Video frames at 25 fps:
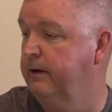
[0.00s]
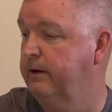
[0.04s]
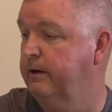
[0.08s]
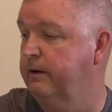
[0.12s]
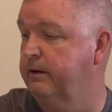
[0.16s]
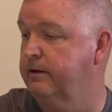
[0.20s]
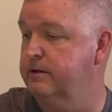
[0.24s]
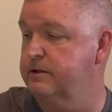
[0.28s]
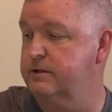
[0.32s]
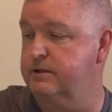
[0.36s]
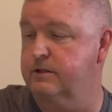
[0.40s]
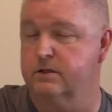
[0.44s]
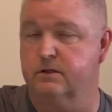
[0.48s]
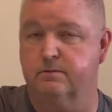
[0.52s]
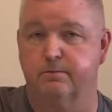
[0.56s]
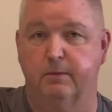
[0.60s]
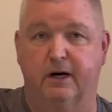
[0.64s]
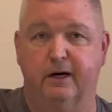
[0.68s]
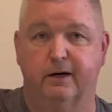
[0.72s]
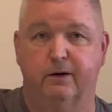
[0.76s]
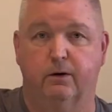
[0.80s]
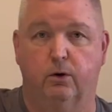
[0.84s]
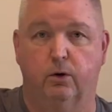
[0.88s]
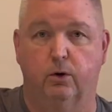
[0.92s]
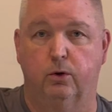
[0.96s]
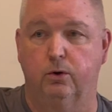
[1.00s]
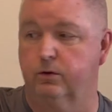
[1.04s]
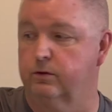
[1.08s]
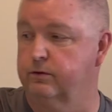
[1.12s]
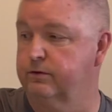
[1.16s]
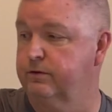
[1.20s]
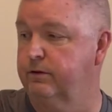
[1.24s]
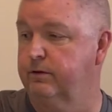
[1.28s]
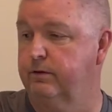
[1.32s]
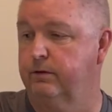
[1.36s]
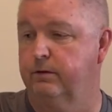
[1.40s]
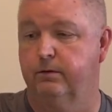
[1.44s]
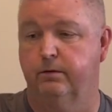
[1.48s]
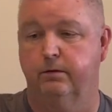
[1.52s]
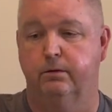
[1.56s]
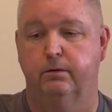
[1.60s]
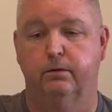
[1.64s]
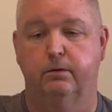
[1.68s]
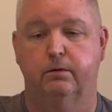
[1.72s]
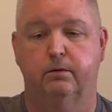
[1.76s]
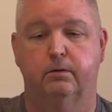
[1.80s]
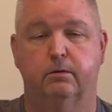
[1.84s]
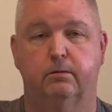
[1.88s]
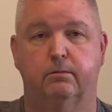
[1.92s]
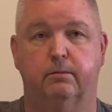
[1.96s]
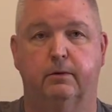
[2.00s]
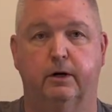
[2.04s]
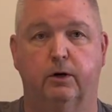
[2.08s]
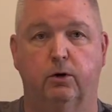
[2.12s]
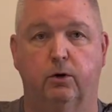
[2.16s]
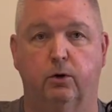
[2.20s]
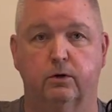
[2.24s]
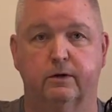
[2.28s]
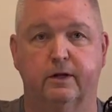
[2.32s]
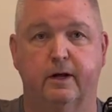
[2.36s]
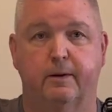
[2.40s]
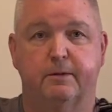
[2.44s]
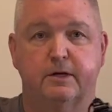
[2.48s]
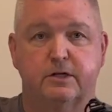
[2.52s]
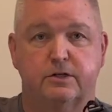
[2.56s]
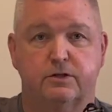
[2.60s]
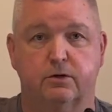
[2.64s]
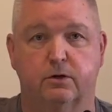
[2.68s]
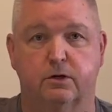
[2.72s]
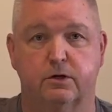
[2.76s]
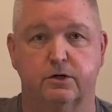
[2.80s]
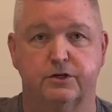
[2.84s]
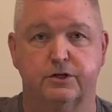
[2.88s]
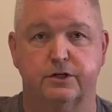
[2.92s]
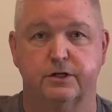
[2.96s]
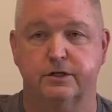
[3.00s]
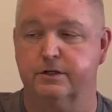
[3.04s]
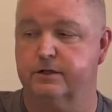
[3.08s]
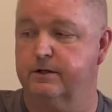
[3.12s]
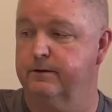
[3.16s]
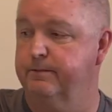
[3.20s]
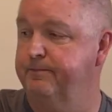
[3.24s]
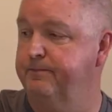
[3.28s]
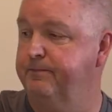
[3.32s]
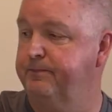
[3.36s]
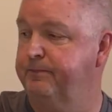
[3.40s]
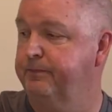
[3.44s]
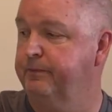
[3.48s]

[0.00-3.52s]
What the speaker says: This is my old MSR system.